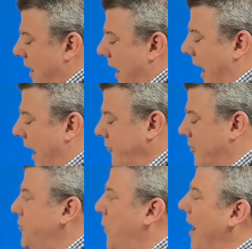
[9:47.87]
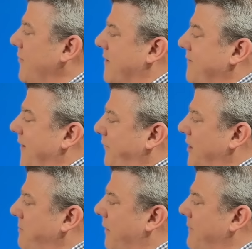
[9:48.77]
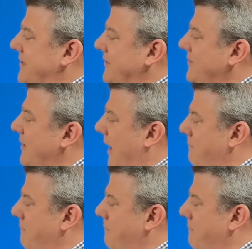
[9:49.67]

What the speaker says: 100 to 150 millimeters